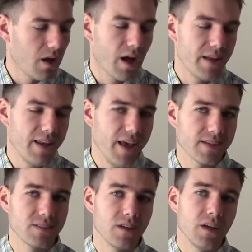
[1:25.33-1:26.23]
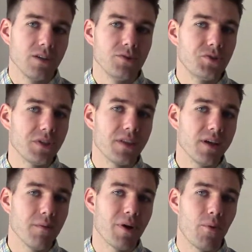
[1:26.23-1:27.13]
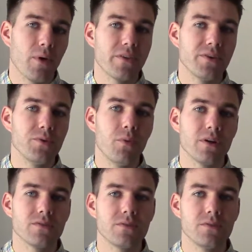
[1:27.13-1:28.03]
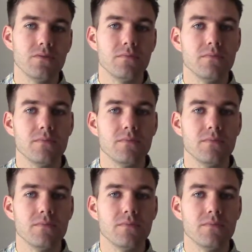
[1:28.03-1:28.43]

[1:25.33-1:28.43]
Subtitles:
Next, you should think about whether you want to